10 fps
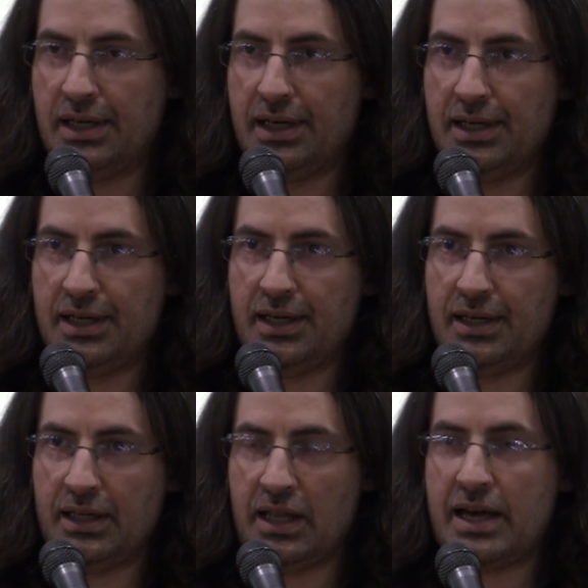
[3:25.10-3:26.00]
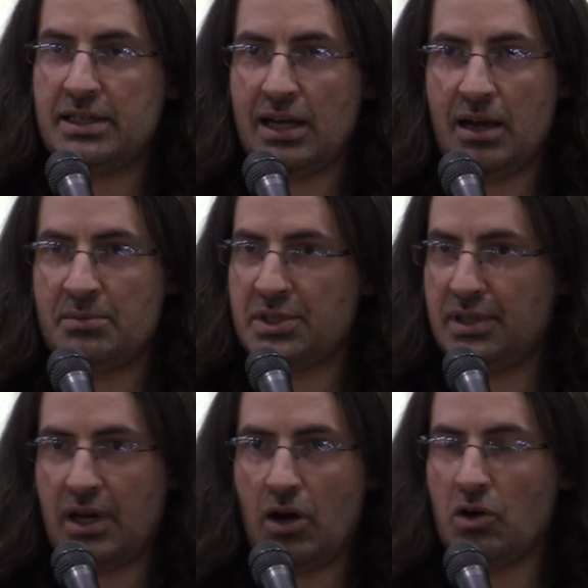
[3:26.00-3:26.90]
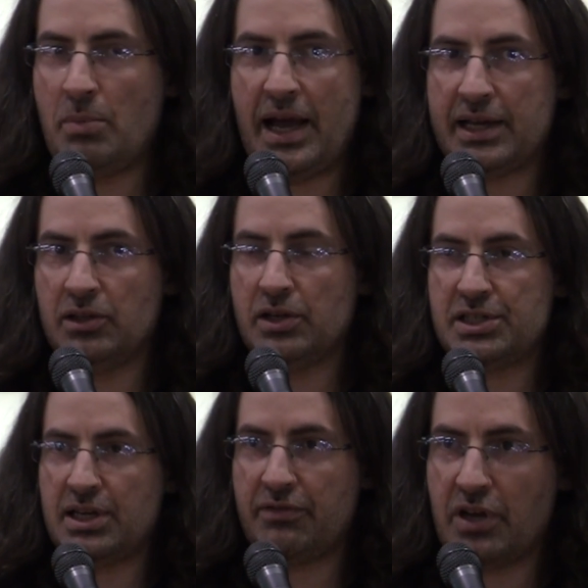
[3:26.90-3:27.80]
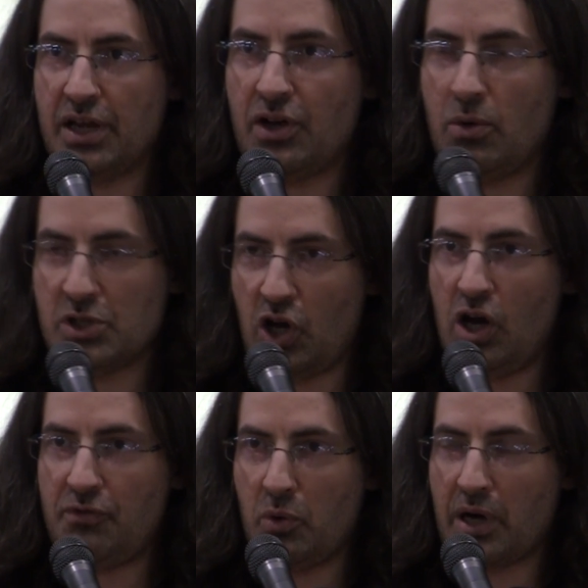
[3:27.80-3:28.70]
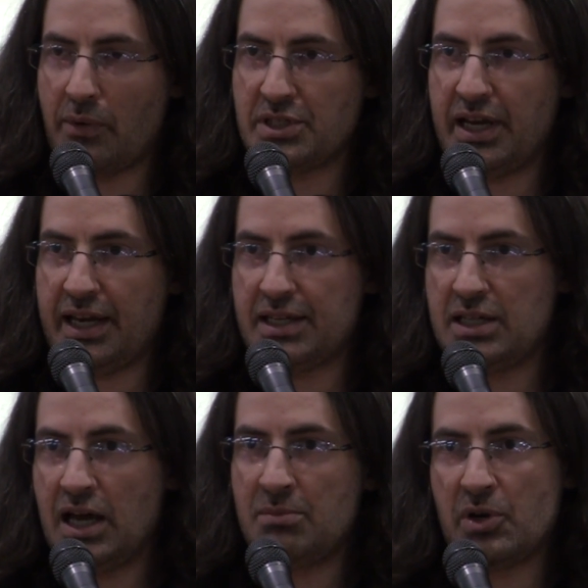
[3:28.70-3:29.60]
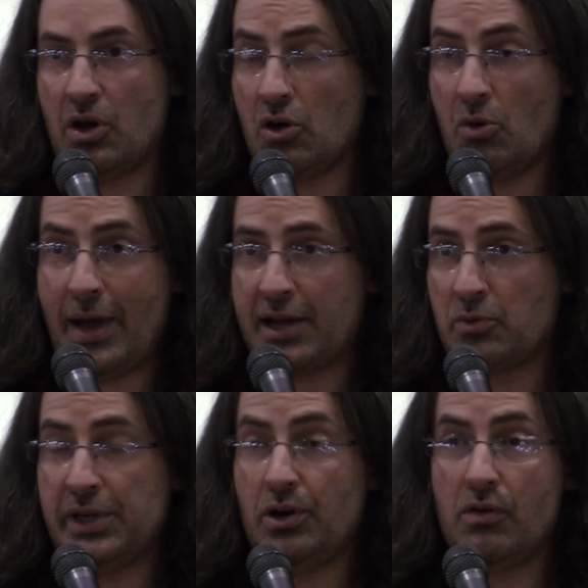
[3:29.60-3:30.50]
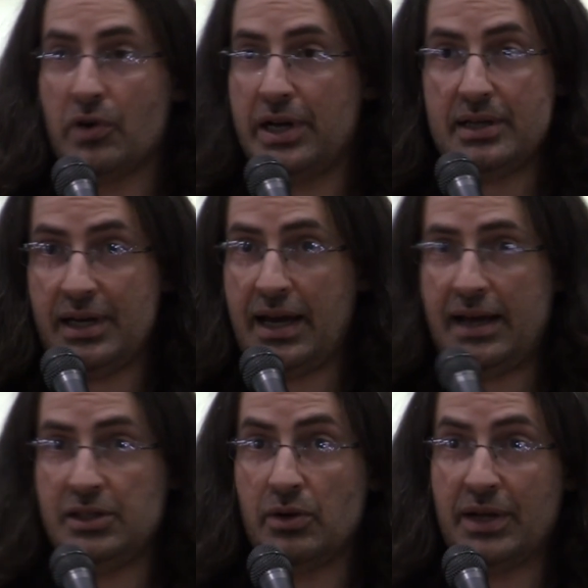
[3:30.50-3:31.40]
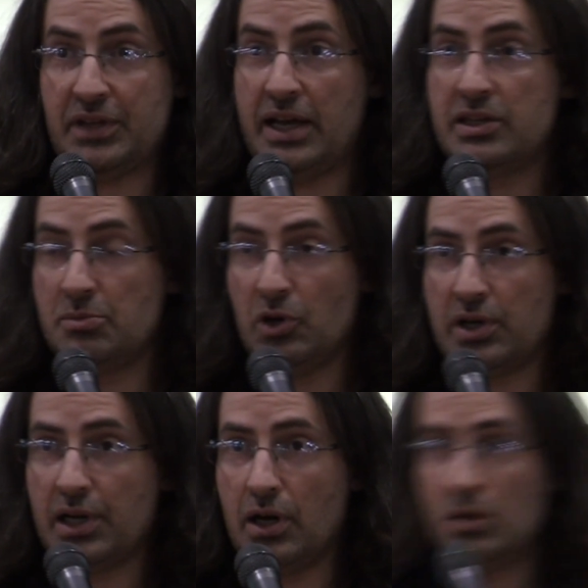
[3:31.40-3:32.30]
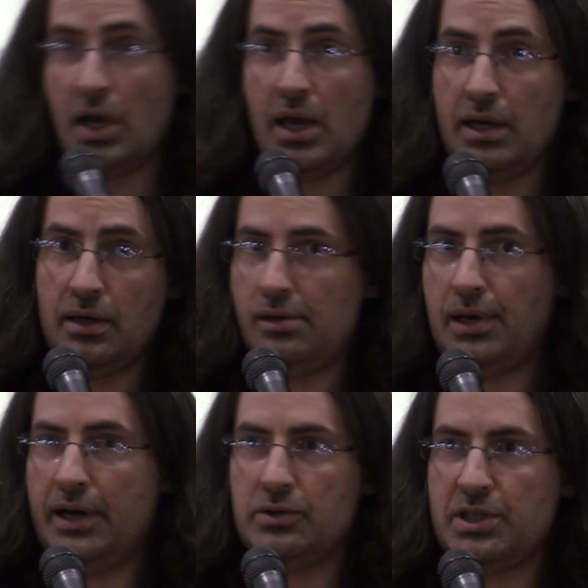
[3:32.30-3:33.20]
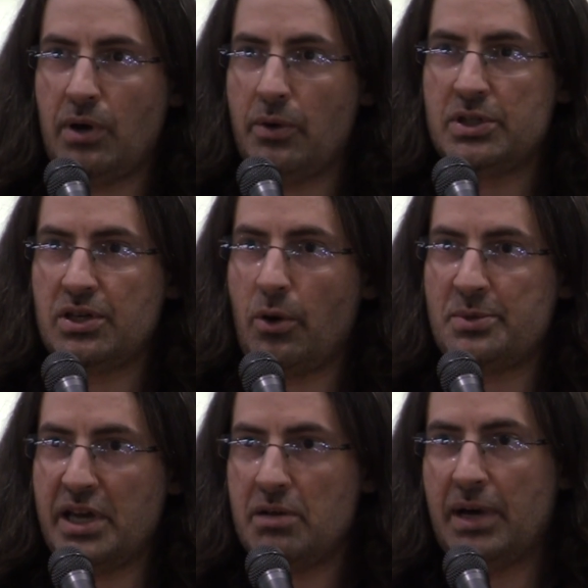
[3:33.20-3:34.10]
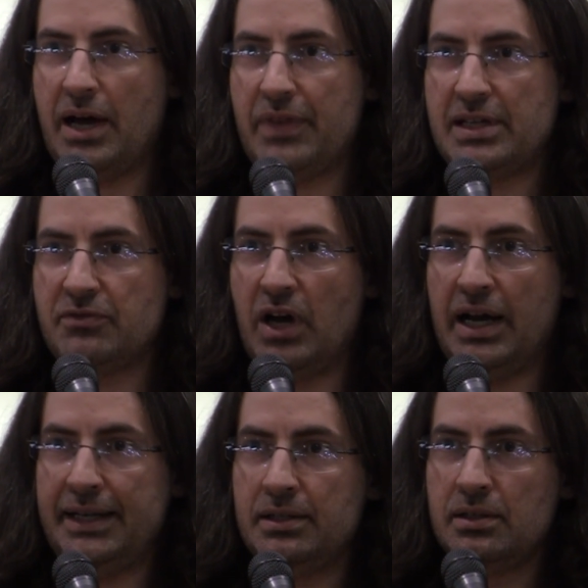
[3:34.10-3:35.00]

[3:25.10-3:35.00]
Uh, uh, lot of times uh, I'll go back and look at stuff that I thought was awful when I was getting it done, but I'll go back and read over it, at, uh, you know, at the end of the book and go, oh, I don't see why I was so upset about. That's fine.